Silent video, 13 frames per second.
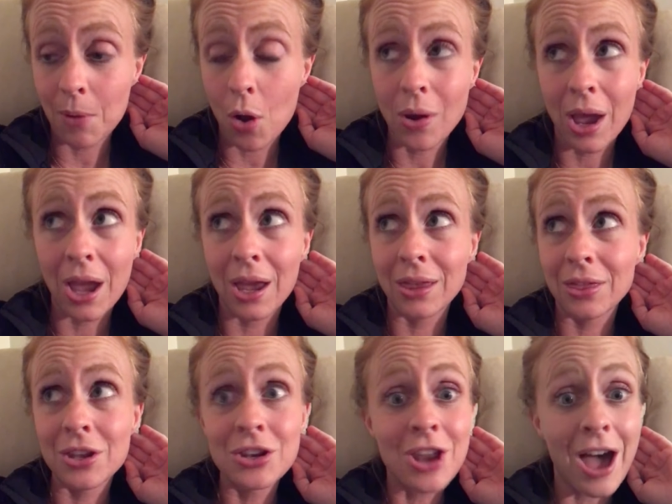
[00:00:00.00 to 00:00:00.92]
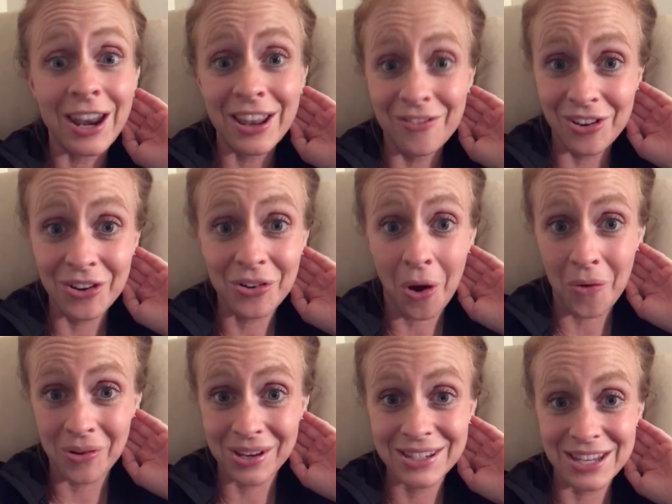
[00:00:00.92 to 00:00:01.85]
Okay, the not even
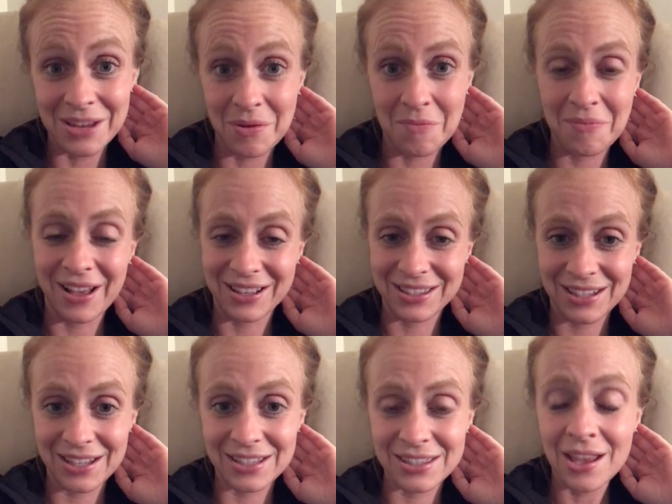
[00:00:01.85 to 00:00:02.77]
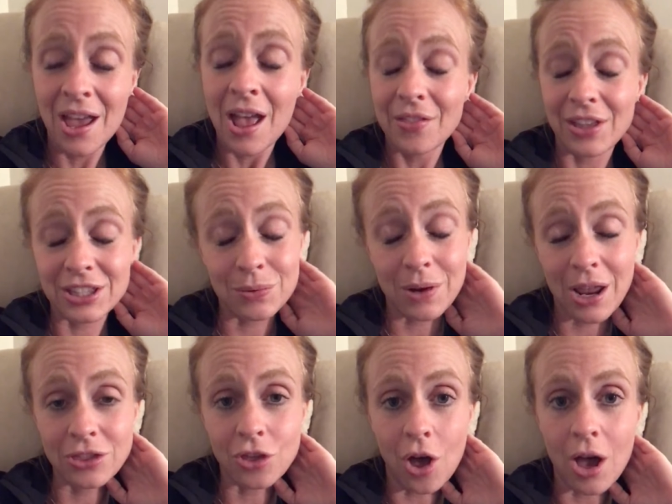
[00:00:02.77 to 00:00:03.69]
growing team in Plexus. That's what
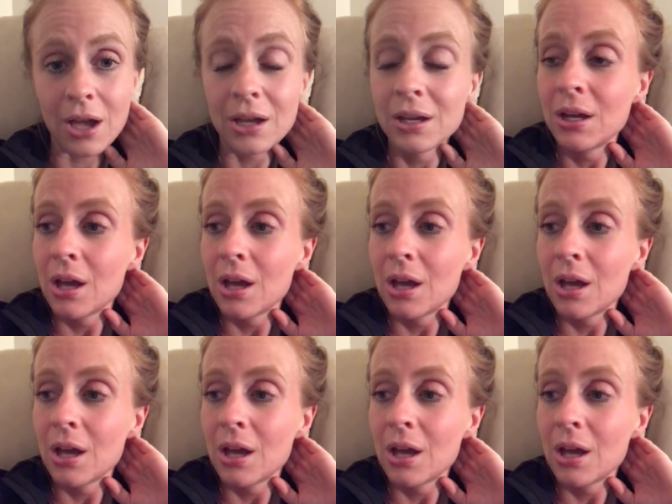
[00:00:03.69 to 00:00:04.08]
I thought.